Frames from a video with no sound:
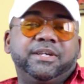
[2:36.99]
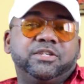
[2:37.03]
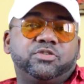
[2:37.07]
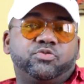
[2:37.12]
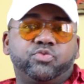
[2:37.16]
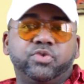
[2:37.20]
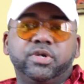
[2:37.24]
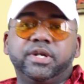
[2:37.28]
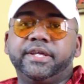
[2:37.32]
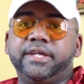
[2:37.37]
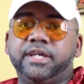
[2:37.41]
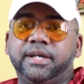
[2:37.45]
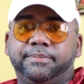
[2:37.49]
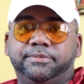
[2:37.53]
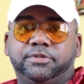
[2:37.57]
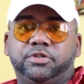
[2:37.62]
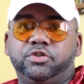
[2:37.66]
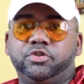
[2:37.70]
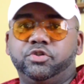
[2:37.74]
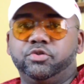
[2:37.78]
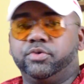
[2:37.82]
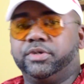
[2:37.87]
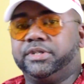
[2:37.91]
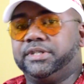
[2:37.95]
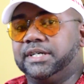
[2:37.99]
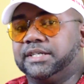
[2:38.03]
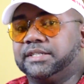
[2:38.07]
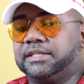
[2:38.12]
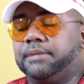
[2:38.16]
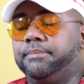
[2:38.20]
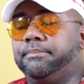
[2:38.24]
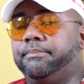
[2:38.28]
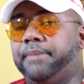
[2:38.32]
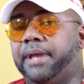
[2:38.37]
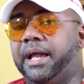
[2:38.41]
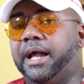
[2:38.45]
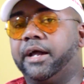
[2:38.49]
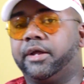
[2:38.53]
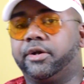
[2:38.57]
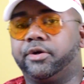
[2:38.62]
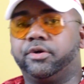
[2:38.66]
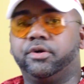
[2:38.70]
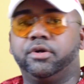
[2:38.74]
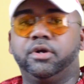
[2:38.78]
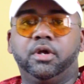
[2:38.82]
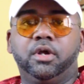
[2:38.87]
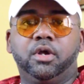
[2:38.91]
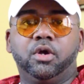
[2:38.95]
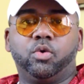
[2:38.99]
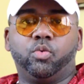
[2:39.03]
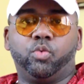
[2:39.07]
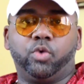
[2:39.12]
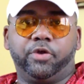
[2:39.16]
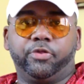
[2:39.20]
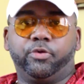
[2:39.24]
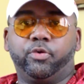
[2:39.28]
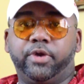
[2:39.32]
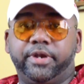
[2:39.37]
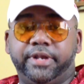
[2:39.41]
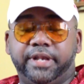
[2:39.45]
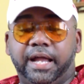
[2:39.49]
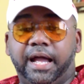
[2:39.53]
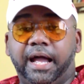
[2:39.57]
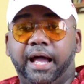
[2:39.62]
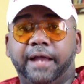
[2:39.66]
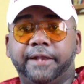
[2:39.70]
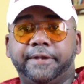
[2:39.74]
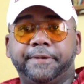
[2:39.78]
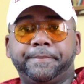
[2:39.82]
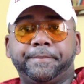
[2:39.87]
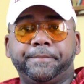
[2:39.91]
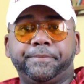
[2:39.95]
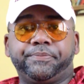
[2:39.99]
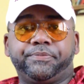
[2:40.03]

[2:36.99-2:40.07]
It's really up to you. It doesn't matter whether or not